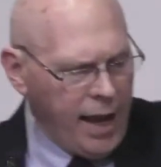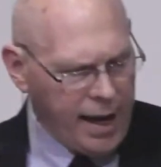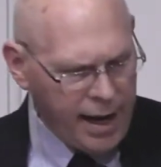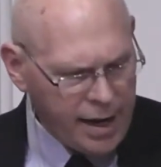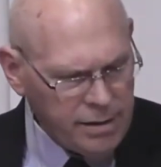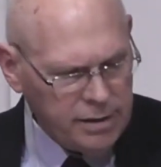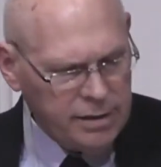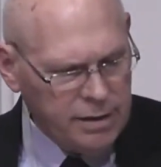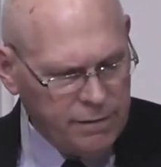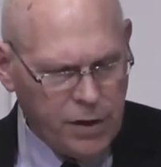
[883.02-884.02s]
And
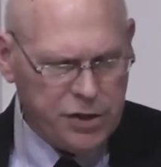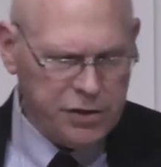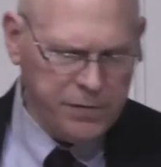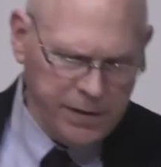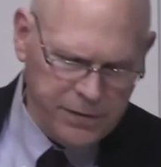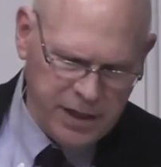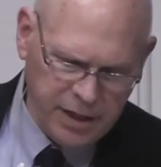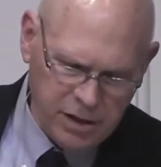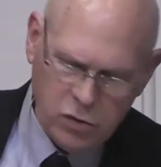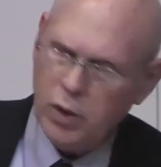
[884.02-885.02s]
verses
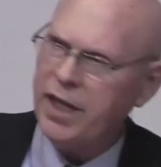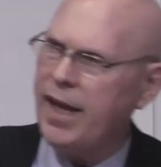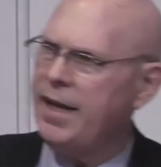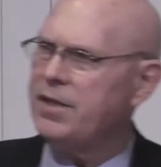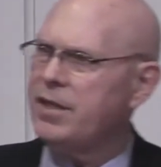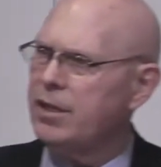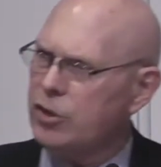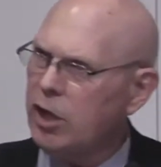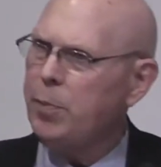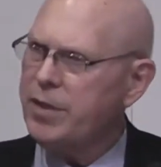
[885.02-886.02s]
15 to 28 is the
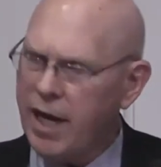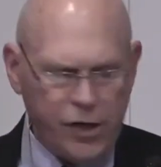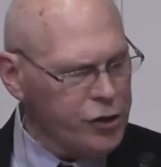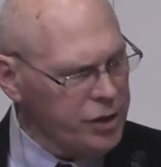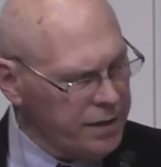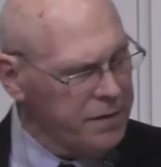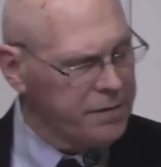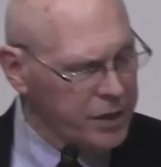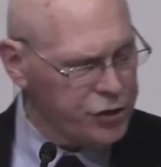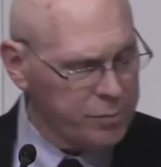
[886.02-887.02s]
interpretation of the
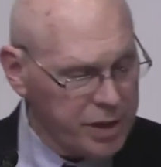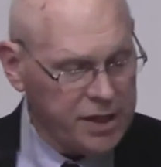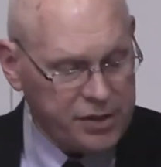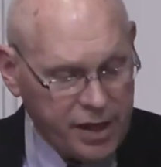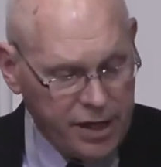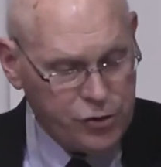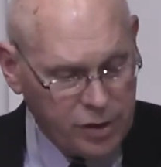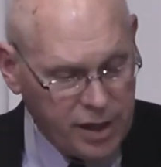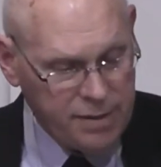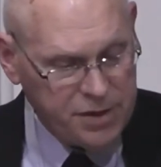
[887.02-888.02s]
vision because the angel
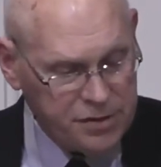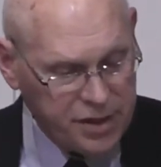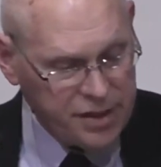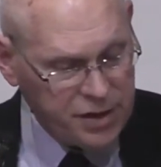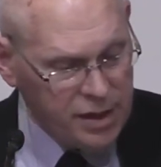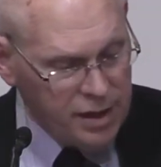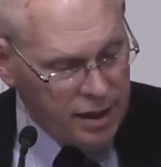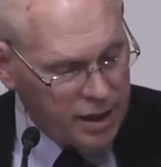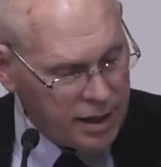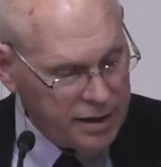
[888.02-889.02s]
comes and says,
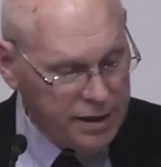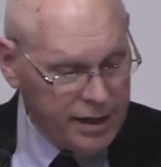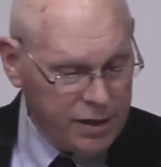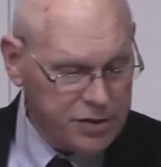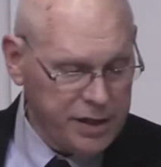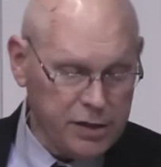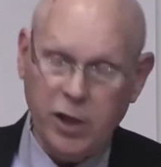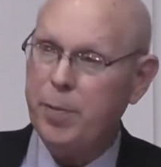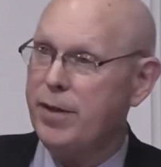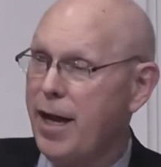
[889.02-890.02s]
uh, here's the
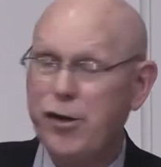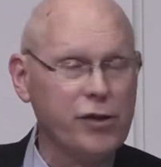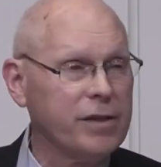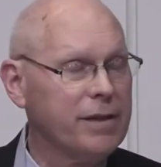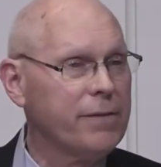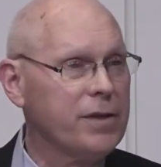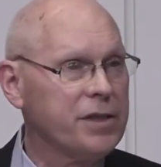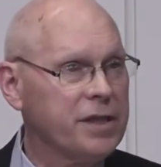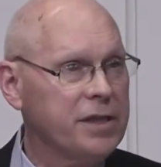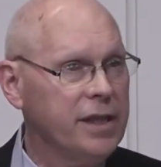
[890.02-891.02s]
interpretation in verse
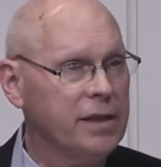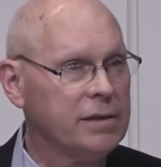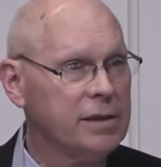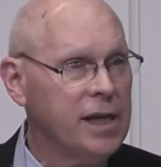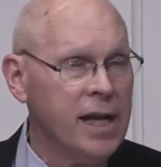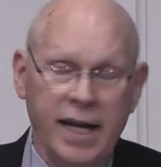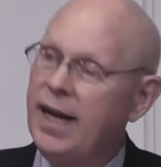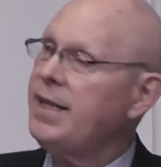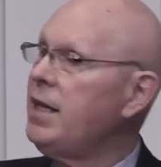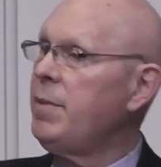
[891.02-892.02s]
16. And
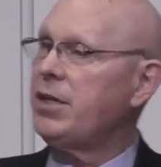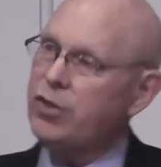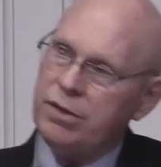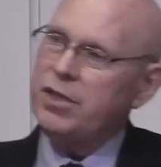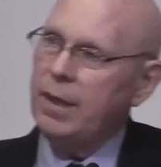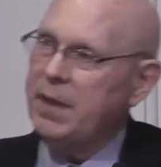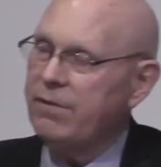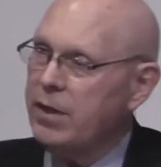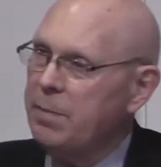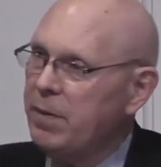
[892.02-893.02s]
I tell my students
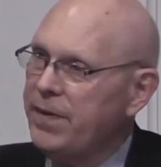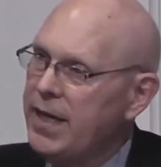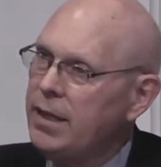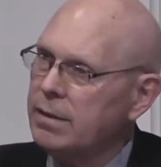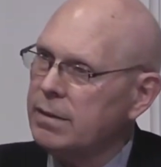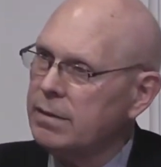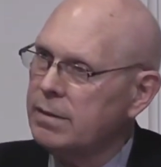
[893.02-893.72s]
something very profound.